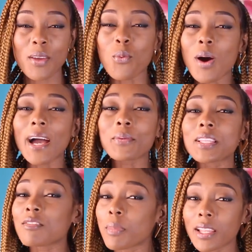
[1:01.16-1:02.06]
and why we
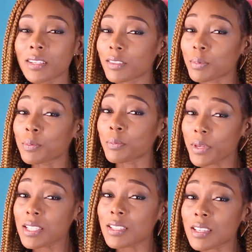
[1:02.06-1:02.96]
love minding other people's
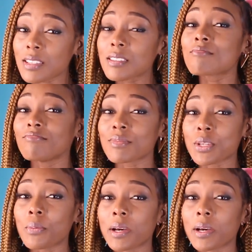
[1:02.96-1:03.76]
business so